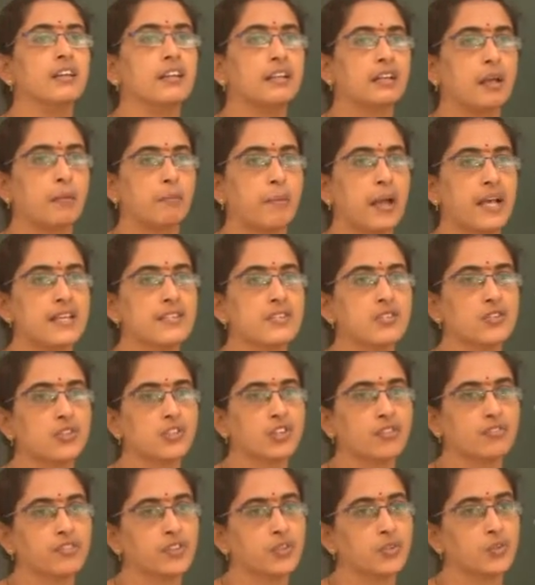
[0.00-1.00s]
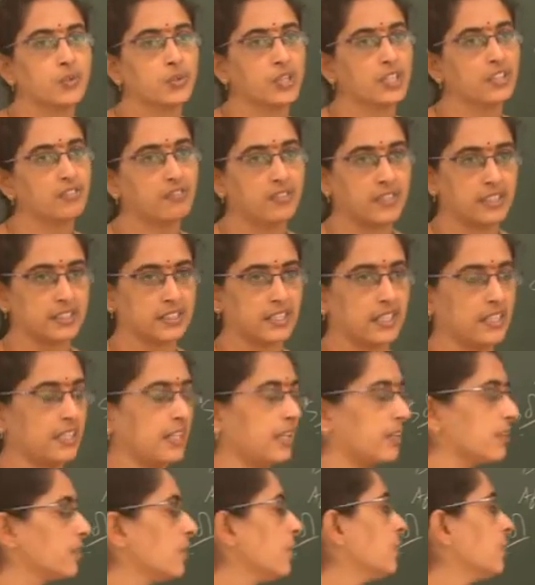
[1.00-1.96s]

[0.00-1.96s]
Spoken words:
capacity of the doing work here.